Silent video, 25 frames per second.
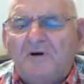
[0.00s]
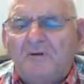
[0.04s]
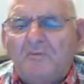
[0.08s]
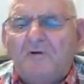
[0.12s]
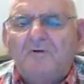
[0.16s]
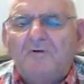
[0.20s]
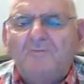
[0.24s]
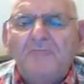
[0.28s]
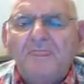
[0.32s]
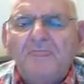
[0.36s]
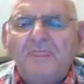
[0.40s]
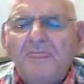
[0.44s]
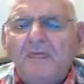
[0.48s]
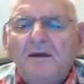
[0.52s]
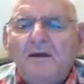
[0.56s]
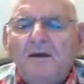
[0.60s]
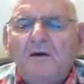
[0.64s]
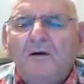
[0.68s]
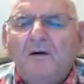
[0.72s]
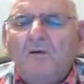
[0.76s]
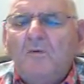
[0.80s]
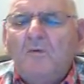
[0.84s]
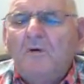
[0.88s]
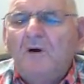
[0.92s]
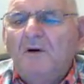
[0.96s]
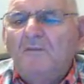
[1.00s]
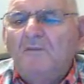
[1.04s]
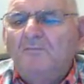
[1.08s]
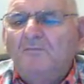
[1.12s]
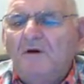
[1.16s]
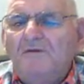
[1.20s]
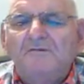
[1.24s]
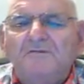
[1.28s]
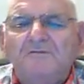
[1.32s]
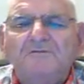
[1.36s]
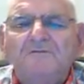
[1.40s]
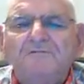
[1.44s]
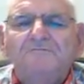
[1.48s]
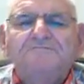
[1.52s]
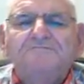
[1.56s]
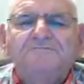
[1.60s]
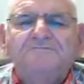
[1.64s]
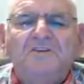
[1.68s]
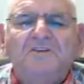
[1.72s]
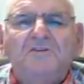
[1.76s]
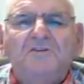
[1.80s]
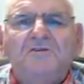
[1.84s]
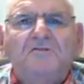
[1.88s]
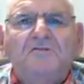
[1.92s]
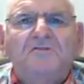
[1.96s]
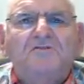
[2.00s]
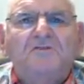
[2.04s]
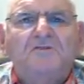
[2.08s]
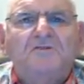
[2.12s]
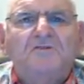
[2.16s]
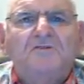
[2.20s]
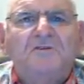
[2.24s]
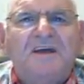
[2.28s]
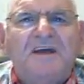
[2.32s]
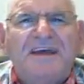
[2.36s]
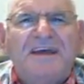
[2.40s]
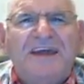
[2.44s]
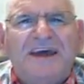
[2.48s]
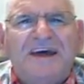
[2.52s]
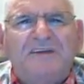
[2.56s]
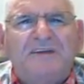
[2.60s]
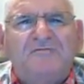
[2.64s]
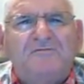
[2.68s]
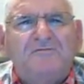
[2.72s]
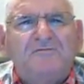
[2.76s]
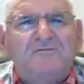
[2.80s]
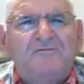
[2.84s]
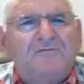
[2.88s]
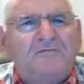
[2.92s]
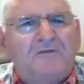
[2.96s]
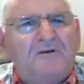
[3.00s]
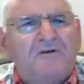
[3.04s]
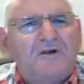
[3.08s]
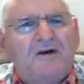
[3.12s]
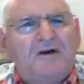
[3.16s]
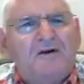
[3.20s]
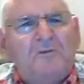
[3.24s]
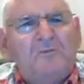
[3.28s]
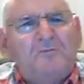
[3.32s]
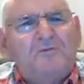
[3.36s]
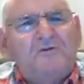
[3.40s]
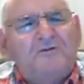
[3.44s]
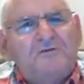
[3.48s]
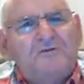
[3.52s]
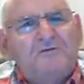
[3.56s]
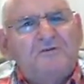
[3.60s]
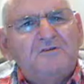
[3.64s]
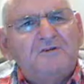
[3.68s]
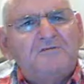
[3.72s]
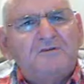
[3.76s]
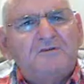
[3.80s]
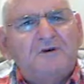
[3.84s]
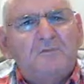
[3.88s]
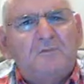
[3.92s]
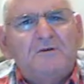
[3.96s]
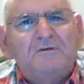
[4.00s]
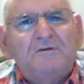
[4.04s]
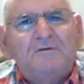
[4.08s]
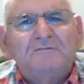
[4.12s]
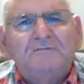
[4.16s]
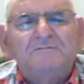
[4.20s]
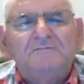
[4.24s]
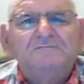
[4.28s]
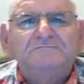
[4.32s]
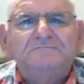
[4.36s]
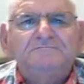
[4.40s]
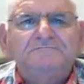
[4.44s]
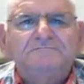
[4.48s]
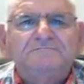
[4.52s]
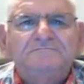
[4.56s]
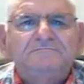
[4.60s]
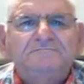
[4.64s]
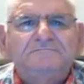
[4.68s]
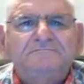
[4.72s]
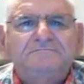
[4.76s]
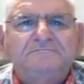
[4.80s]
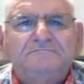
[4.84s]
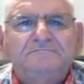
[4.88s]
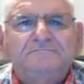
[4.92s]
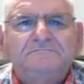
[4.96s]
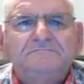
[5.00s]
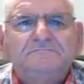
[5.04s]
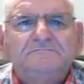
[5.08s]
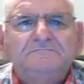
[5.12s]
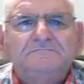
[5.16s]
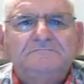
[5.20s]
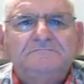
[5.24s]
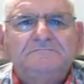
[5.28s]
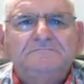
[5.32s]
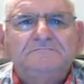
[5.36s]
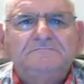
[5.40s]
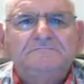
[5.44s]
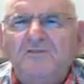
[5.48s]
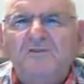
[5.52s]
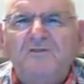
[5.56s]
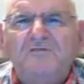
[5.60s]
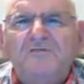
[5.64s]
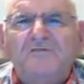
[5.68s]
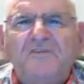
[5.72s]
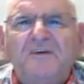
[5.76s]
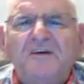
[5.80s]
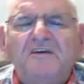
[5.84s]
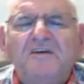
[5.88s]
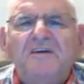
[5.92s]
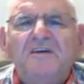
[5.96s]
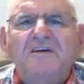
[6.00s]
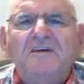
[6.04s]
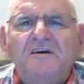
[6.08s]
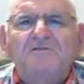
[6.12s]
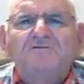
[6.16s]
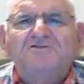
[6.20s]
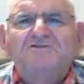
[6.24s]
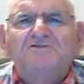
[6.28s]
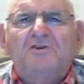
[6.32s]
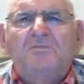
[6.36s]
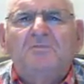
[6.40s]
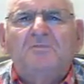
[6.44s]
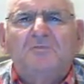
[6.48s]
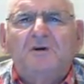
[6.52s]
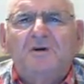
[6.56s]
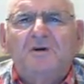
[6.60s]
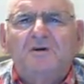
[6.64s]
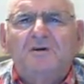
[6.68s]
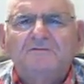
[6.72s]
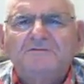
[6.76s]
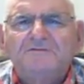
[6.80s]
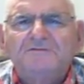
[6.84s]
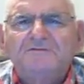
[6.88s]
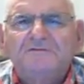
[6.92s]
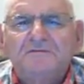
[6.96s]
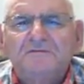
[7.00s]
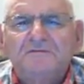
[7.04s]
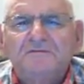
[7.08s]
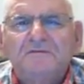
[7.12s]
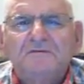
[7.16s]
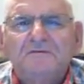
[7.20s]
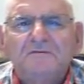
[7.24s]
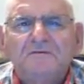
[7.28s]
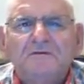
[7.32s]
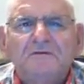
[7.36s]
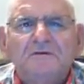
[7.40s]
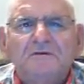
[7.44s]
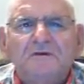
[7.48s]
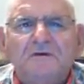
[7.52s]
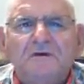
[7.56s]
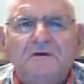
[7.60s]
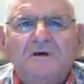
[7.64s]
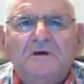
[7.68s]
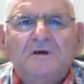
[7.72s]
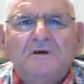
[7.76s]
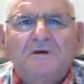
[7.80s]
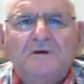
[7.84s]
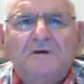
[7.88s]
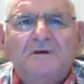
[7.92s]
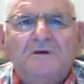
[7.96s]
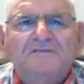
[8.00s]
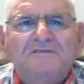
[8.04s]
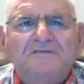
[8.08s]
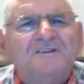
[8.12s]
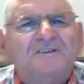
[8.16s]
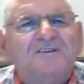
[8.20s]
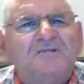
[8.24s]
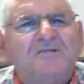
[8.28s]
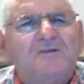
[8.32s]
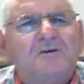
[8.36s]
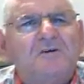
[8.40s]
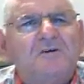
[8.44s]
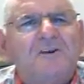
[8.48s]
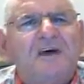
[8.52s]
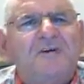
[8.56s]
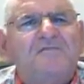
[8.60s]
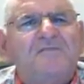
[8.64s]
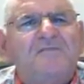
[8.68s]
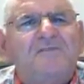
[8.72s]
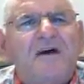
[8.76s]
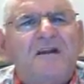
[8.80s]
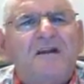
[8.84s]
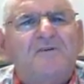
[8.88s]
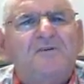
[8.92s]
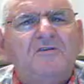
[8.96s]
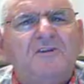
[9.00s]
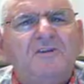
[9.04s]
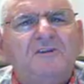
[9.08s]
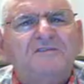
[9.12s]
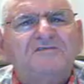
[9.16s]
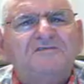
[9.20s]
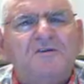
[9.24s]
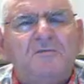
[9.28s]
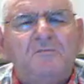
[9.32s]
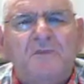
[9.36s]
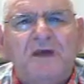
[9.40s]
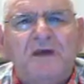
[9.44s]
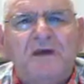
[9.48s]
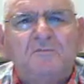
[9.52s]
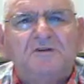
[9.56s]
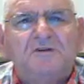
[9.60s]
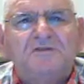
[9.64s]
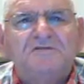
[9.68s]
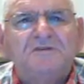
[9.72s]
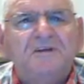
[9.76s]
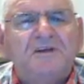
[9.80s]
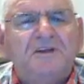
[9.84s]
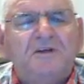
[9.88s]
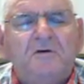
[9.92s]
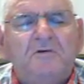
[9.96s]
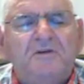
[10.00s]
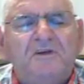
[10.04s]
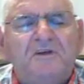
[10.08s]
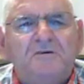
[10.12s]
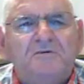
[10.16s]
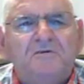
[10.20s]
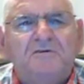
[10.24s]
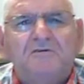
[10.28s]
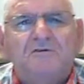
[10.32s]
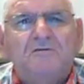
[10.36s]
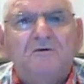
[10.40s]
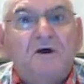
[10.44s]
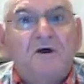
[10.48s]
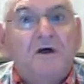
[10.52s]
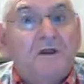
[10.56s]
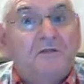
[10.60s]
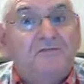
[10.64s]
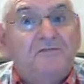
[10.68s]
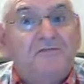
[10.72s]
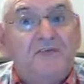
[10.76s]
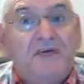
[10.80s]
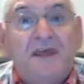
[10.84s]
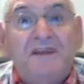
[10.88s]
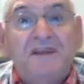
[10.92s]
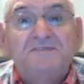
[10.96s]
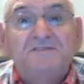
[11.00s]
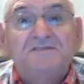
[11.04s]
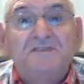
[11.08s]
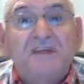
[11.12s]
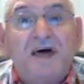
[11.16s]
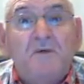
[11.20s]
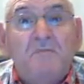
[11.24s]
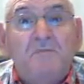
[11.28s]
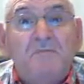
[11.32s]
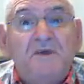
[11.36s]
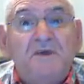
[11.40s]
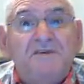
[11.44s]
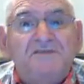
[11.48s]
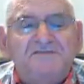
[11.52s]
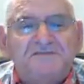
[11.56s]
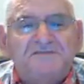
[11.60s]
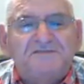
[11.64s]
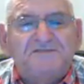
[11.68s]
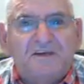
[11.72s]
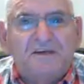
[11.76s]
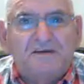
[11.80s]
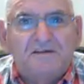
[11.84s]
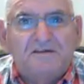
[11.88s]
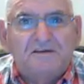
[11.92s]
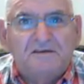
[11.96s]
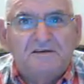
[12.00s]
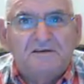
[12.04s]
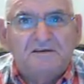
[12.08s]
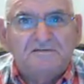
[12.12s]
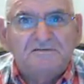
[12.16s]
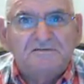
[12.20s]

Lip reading: That is not me saying it. That is your own Bible. And you can find these if you try to look up prayers. Anybody here? Let me look here, see if I can't find it.